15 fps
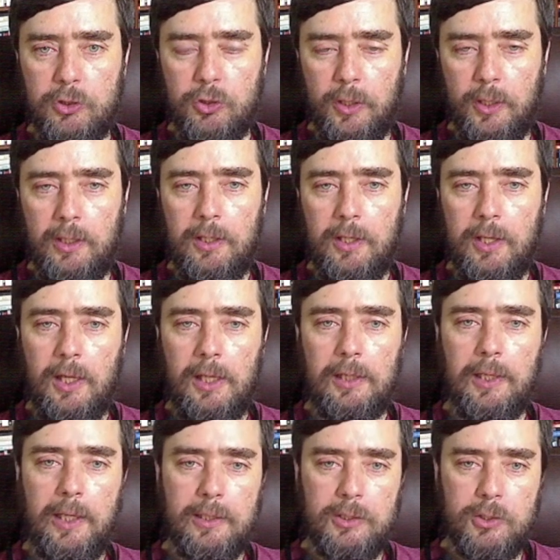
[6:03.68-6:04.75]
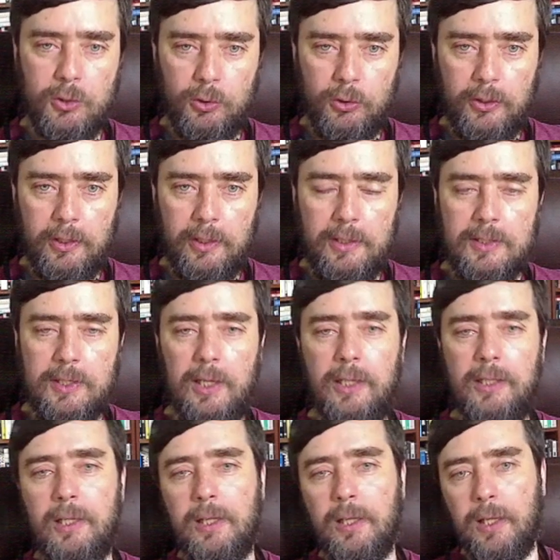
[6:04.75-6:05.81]
and they they liked certain things and they
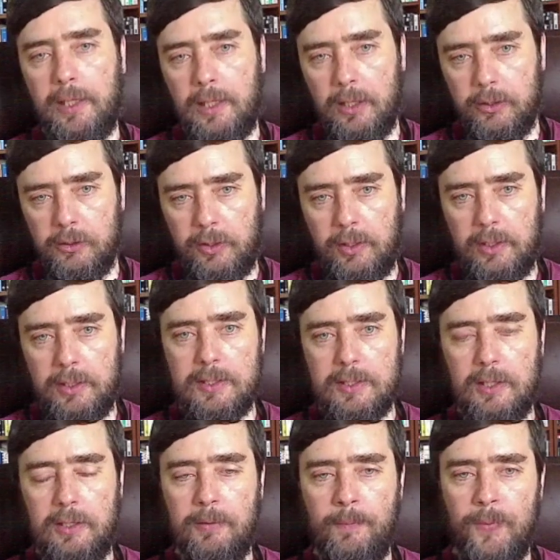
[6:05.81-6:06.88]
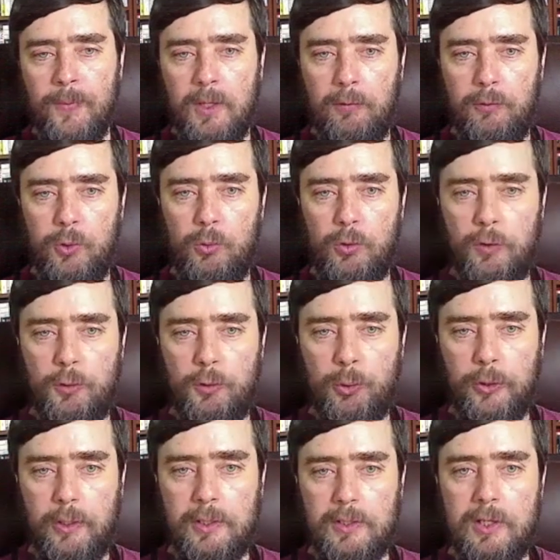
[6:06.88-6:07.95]
didn't like other things, and if you if you
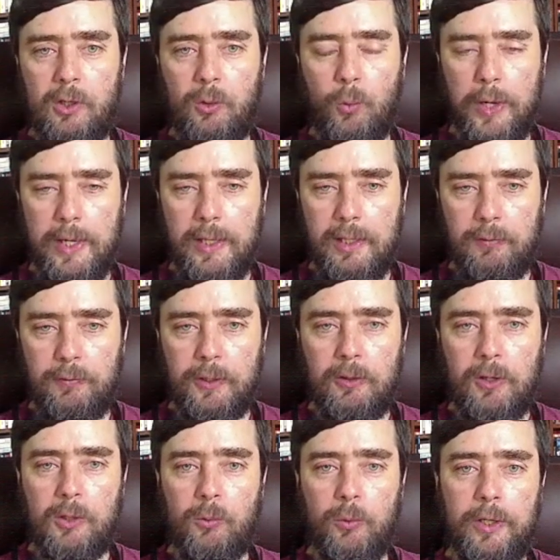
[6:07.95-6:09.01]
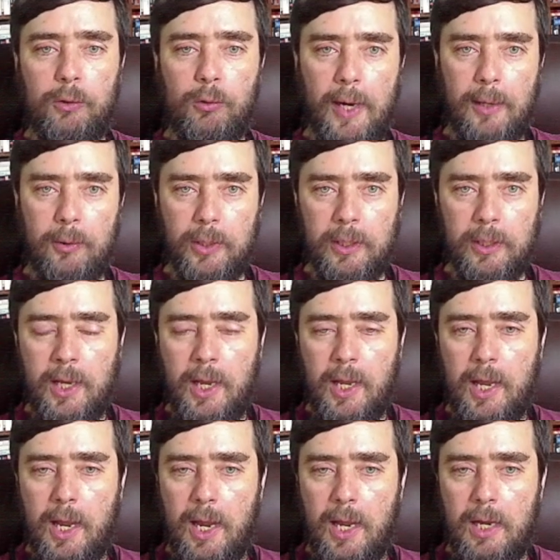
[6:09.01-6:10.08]
put things in their way, they'd figure out a way around it.
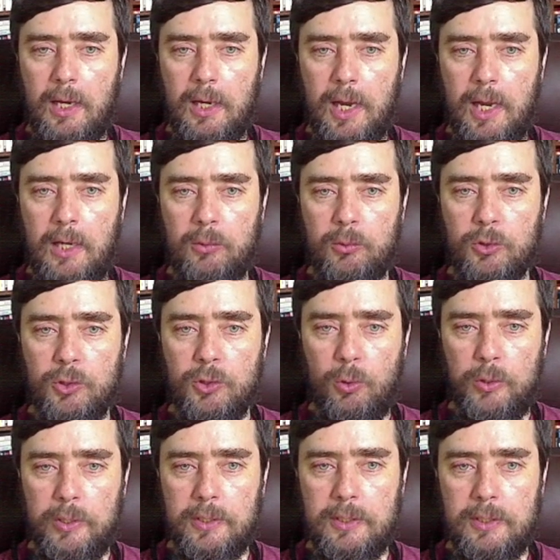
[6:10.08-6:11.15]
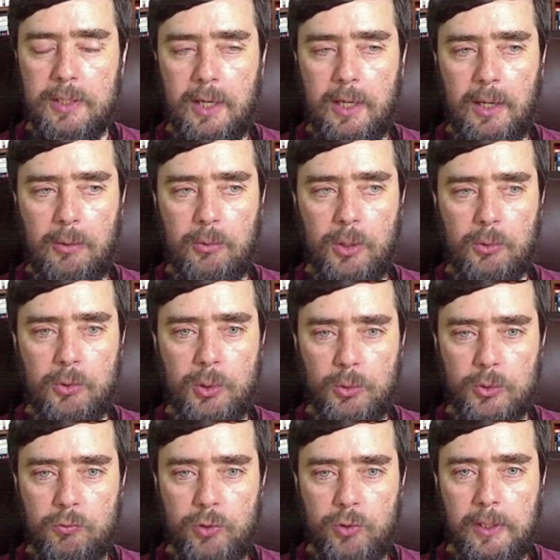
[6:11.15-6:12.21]
Mm-hmm. and and it was always I, I was
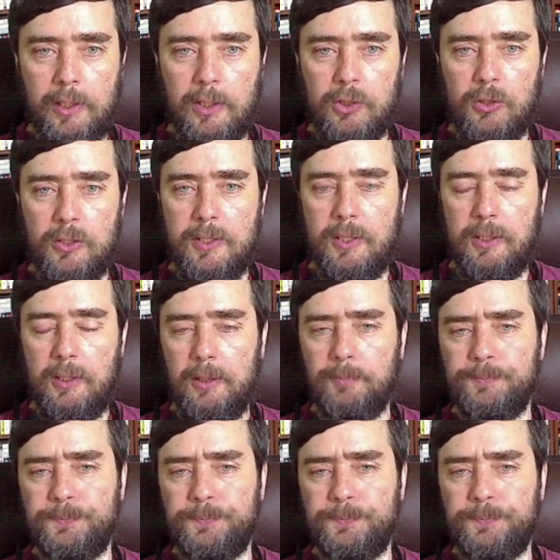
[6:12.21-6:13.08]
always really interested in